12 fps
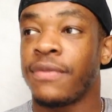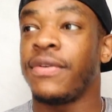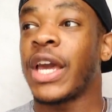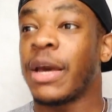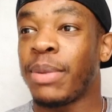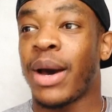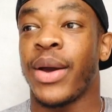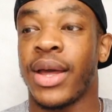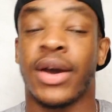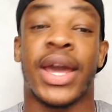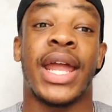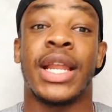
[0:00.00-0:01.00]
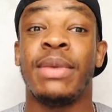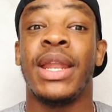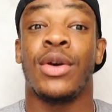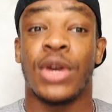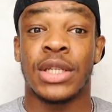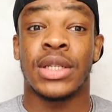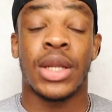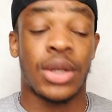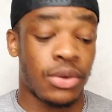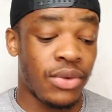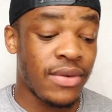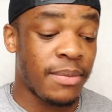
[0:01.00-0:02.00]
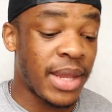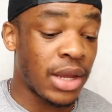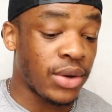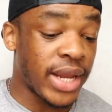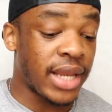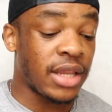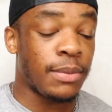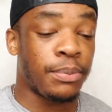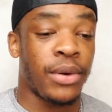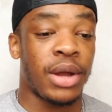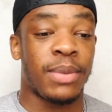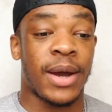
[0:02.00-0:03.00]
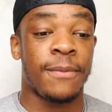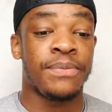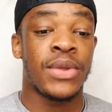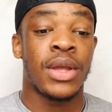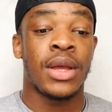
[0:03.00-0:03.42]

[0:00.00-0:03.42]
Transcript: Think about it, okay? And they made a good and Reba made a good ending point about